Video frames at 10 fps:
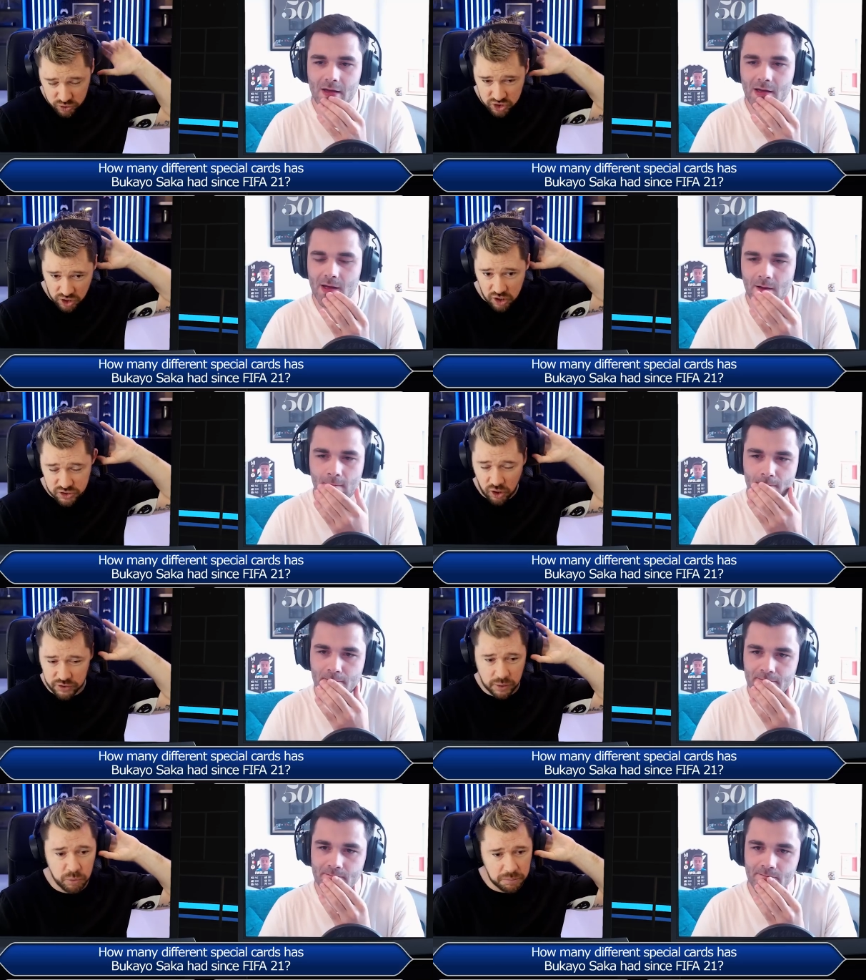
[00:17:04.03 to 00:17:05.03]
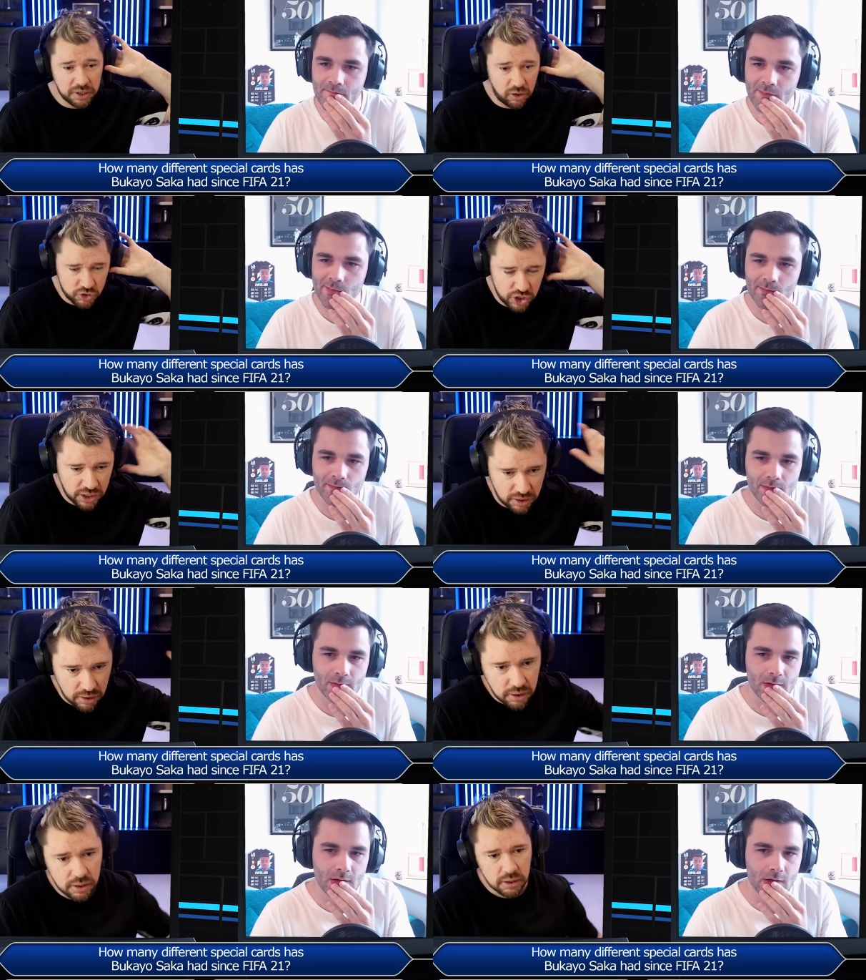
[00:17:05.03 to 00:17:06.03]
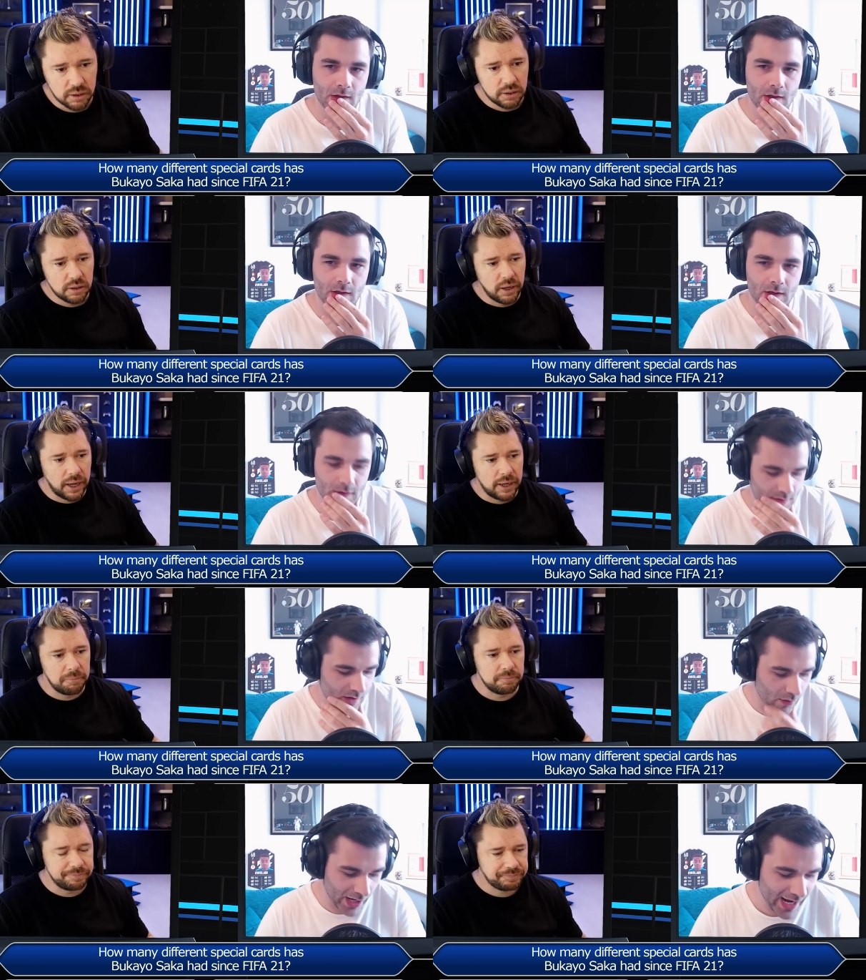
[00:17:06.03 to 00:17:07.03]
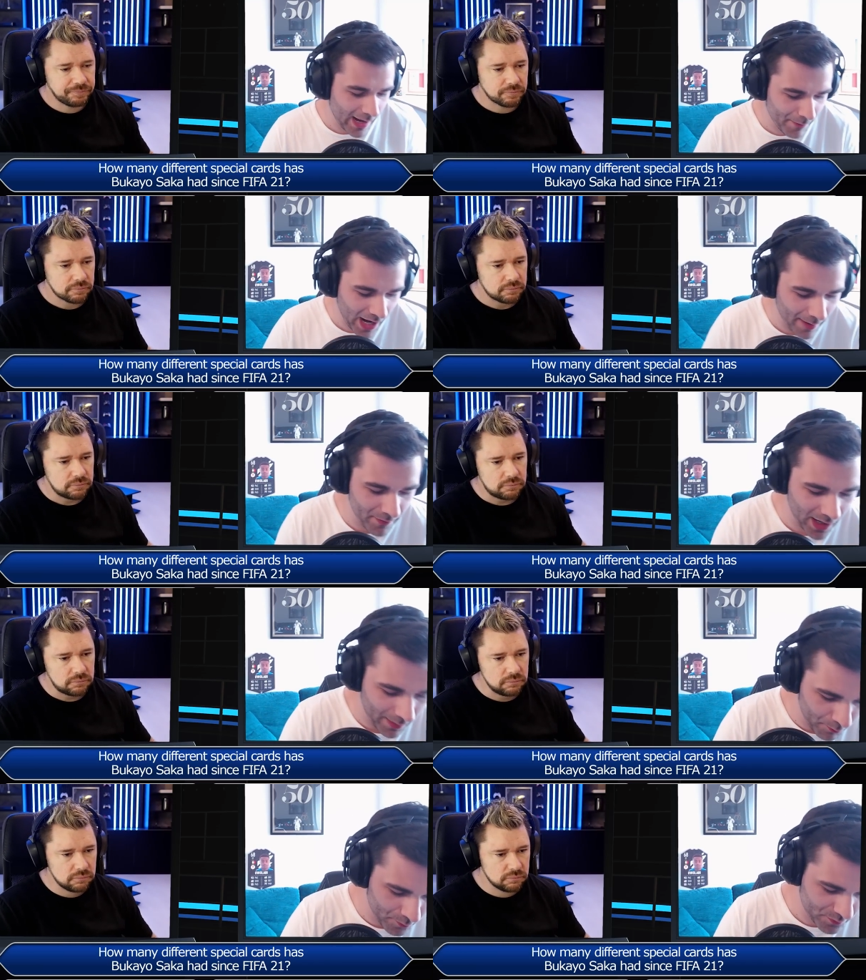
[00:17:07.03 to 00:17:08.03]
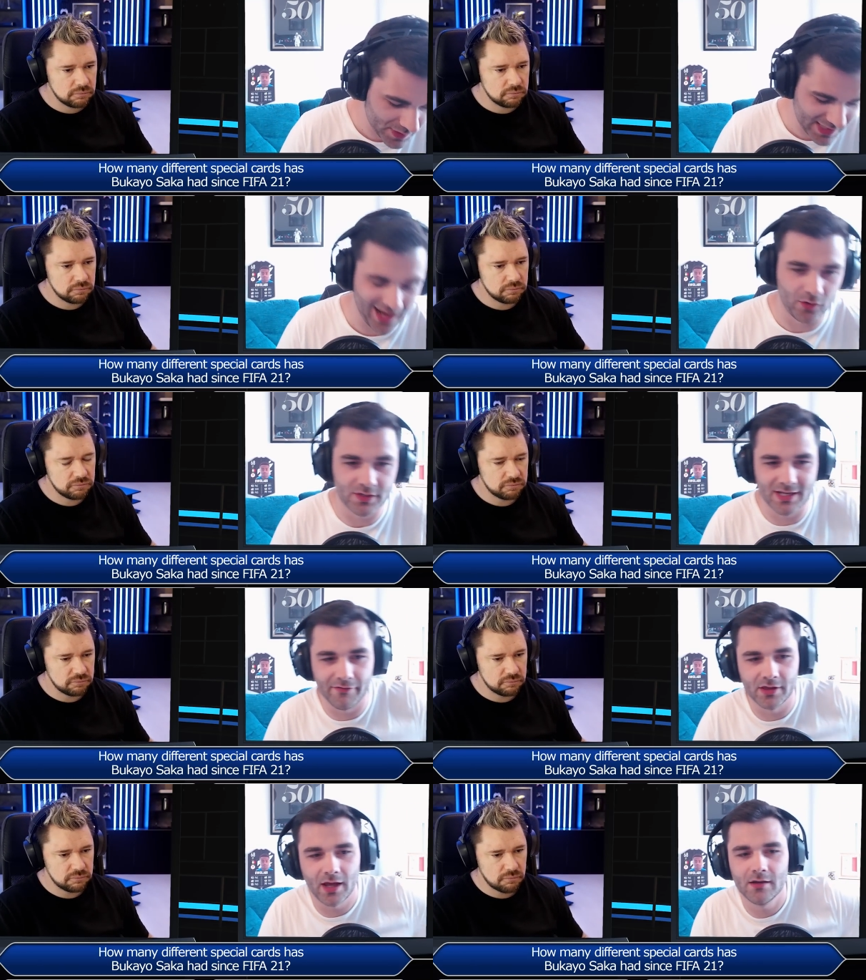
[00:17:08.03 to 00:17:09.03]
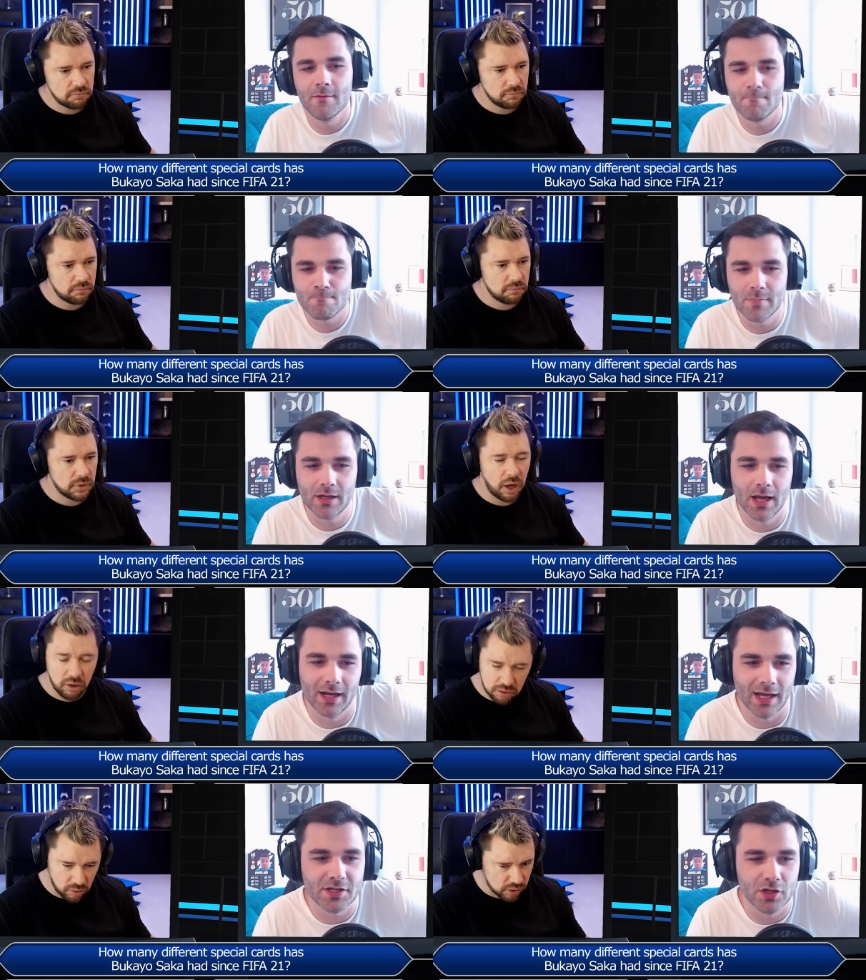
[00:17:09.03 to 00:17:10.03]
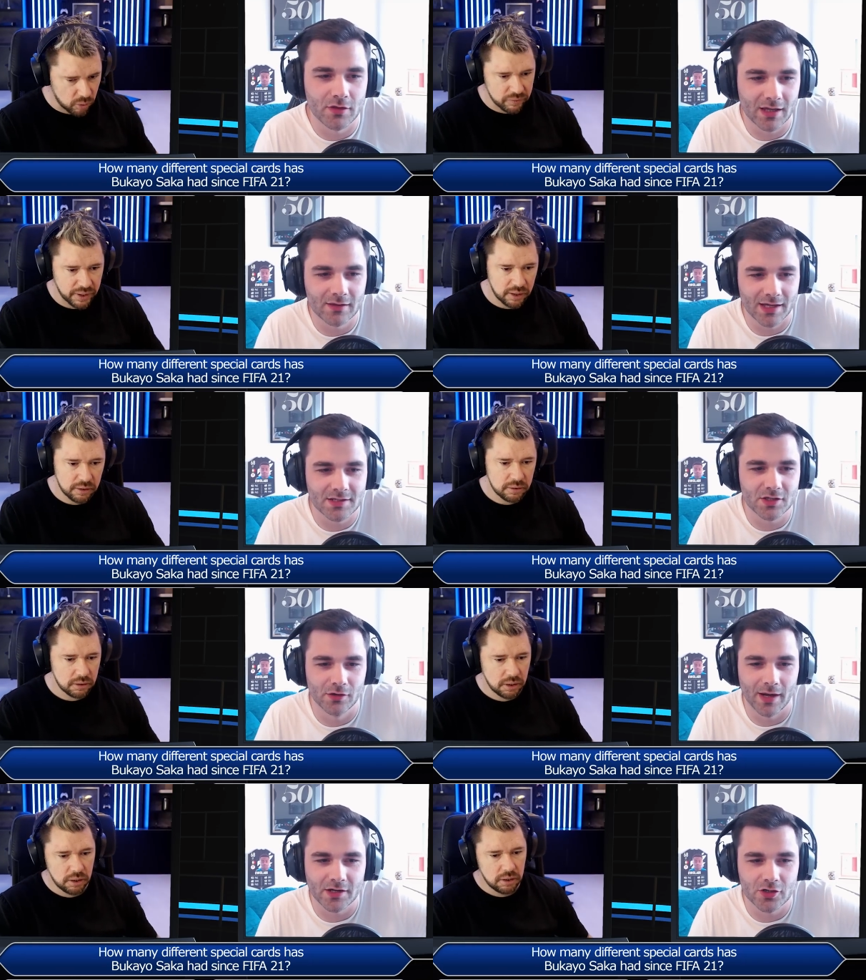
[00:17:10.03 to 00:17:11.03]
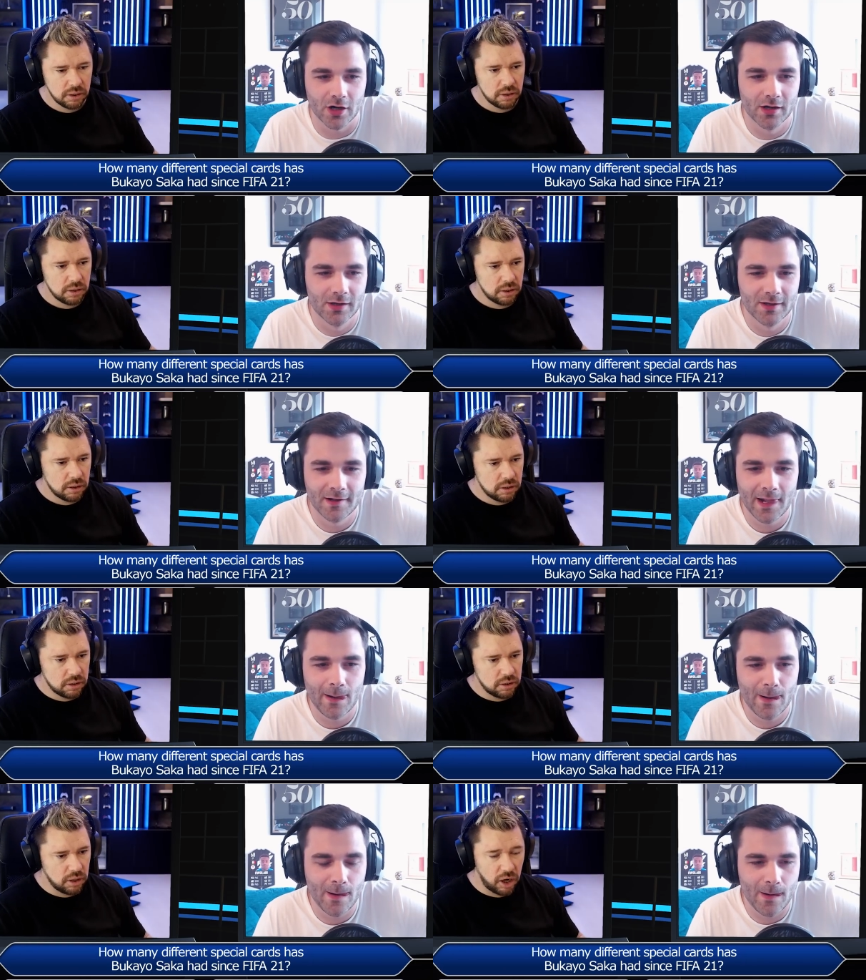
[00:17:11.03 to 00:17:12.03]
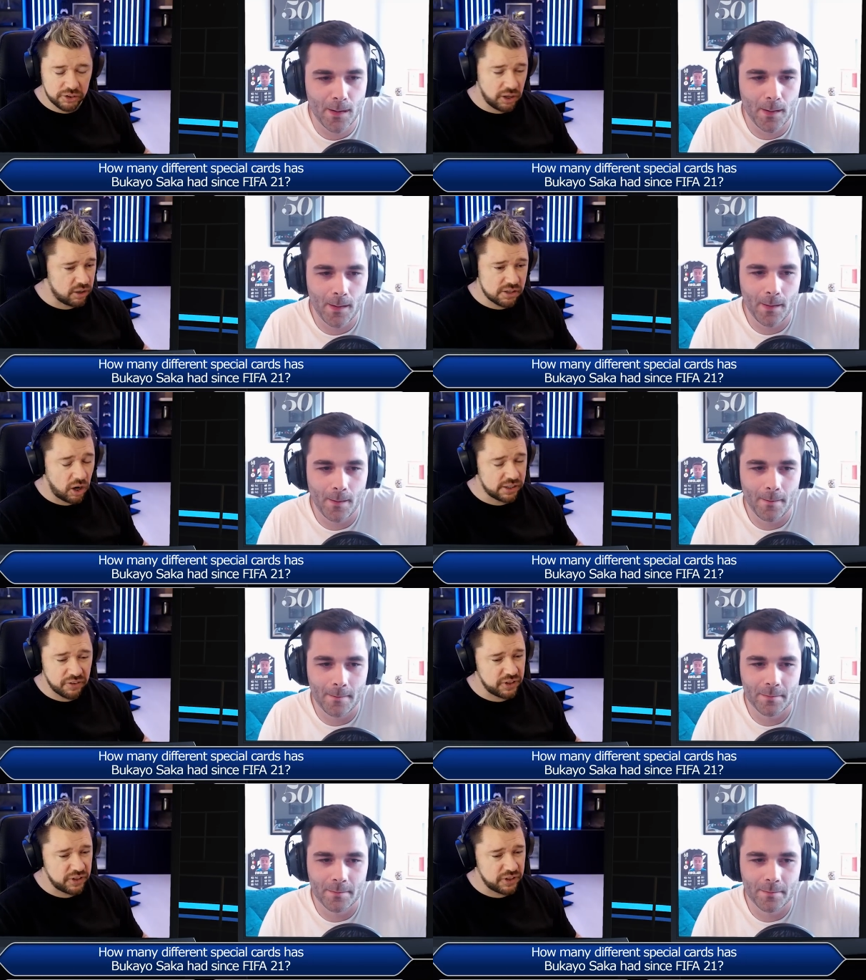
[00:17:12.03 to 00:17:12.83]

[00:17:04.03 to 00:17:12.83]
Speaker 1: Stars card then would have been last year. Okay,
Speaker 2: I'm set on 7 then. Unless you think there's 2 extra. I
Speaker 1: definitely